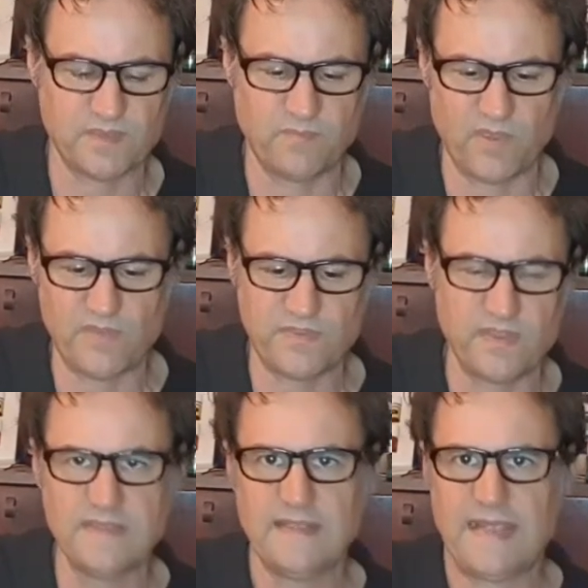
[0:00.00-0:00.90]
So both
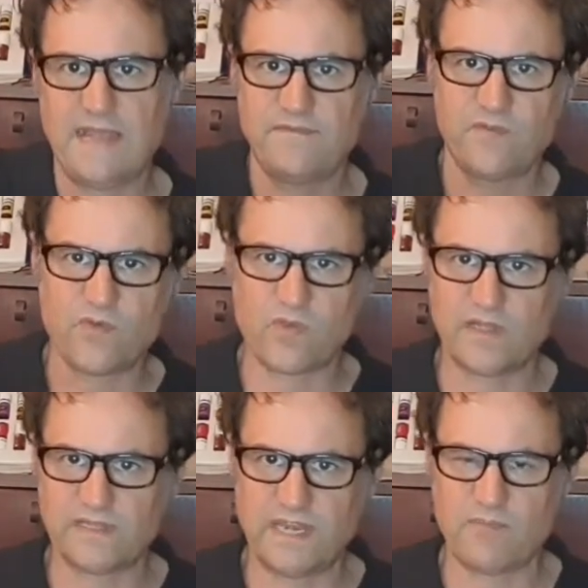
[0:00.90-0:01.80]
have very good
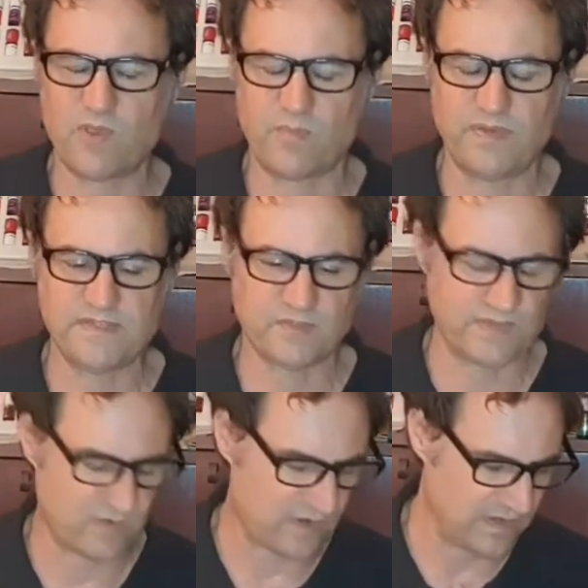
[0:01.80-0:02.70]
cleaning properties
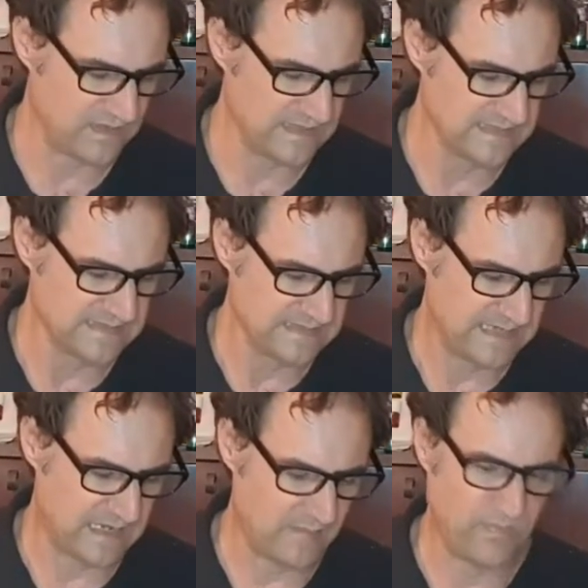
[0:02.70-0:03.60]
on their own.
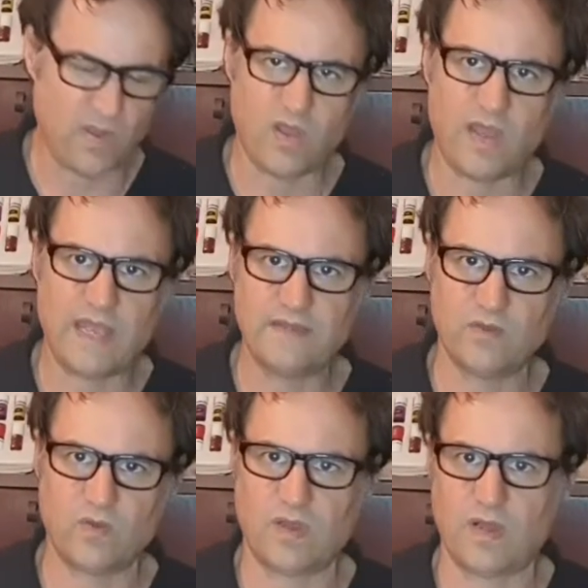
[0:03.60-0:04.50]

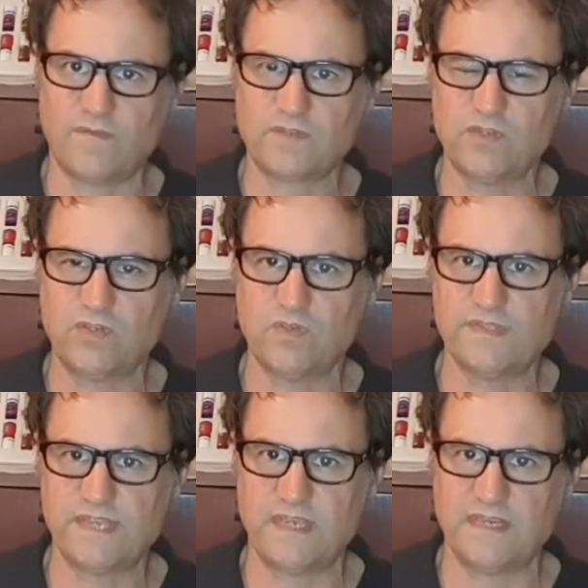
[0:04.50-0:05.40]
Pine often
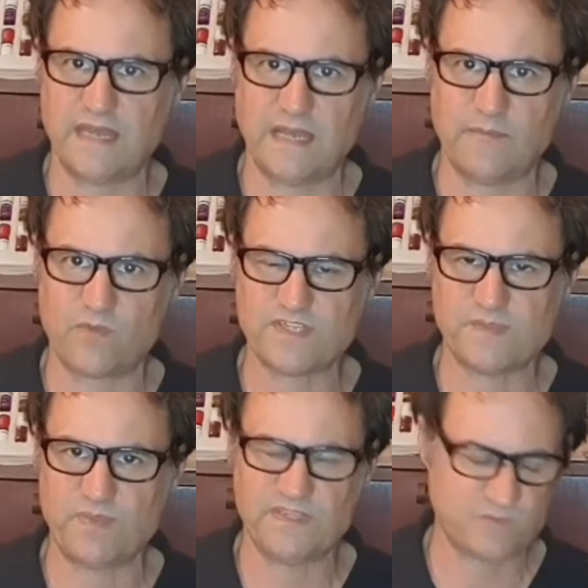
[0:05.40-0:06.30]
used in
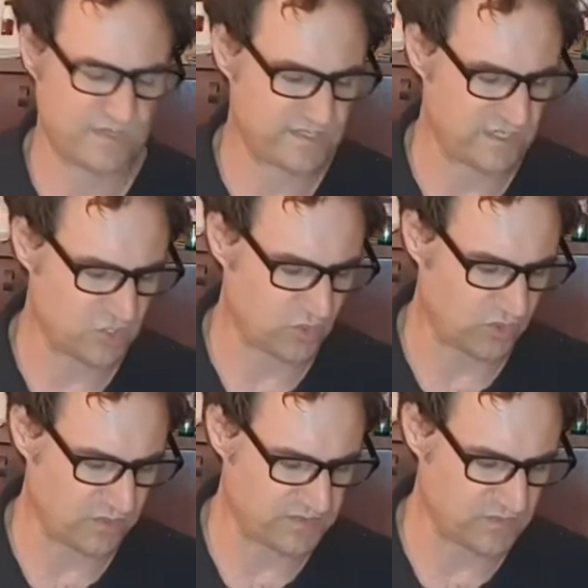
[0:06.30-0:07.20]
recipes with essential
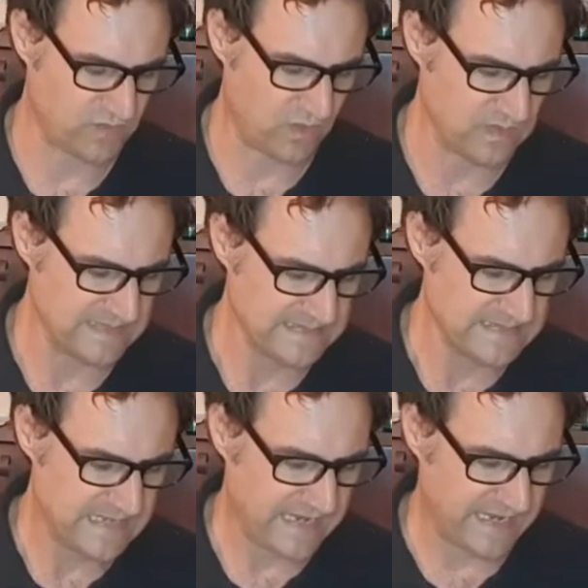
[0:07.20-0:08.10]
oils as well.
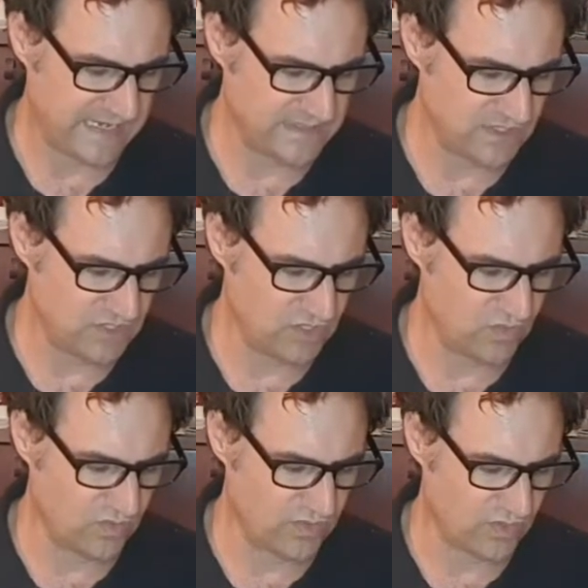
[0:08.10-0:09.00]
And
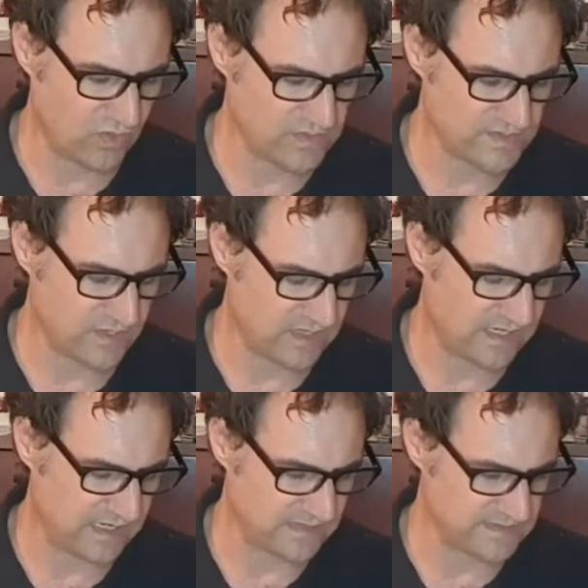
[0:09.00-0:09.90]
you would also
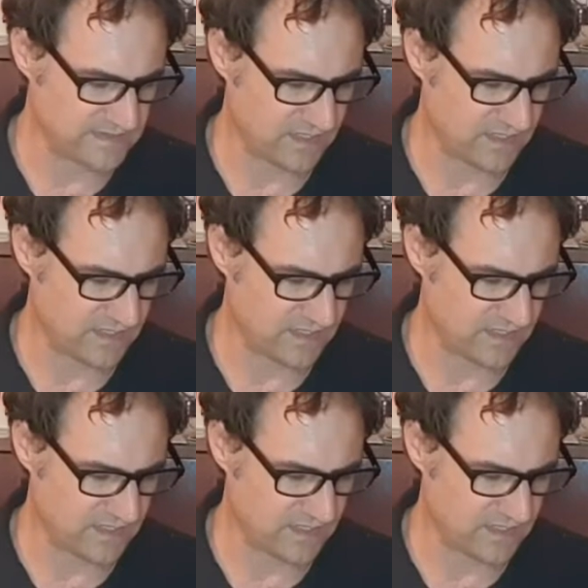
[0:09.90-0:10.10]
get,